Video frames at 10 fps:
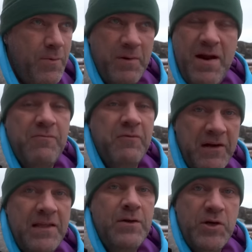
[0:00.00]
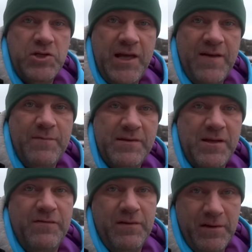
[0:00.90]
now, but I really wish I gave
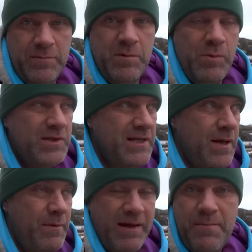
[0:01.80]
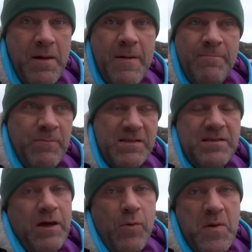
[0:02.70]
myself a little bit more time. Like, I'm, this is
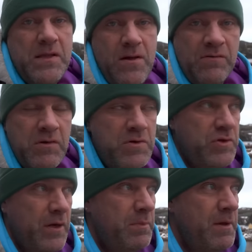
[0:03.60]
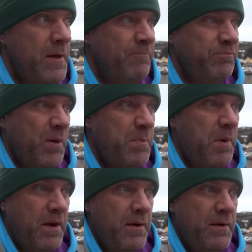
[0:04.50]
like a week-long road trip,
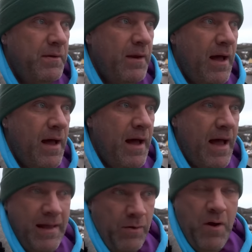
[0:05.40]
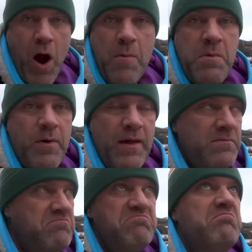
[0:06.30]
but, uh, you know, Harbor
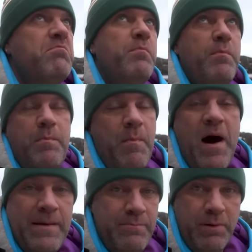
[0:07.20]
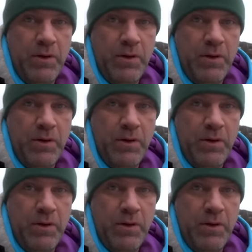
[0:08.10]
Breton, mind